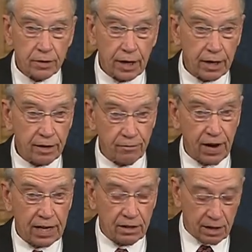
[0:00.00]
And in
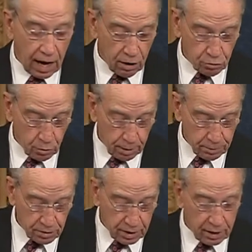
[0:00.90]
fact, the House of
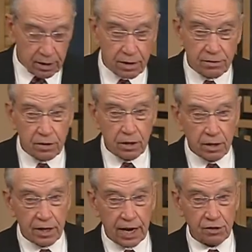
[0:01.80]
Representatives
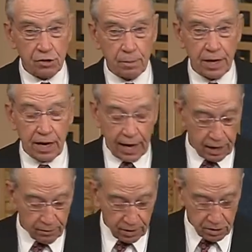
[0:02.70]
tends to be
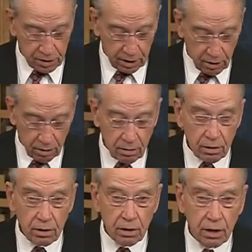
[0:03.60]
ahead of us here
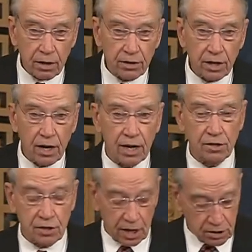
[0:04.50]
in the United
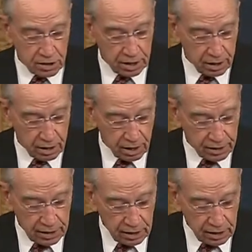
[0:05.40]
States Senate on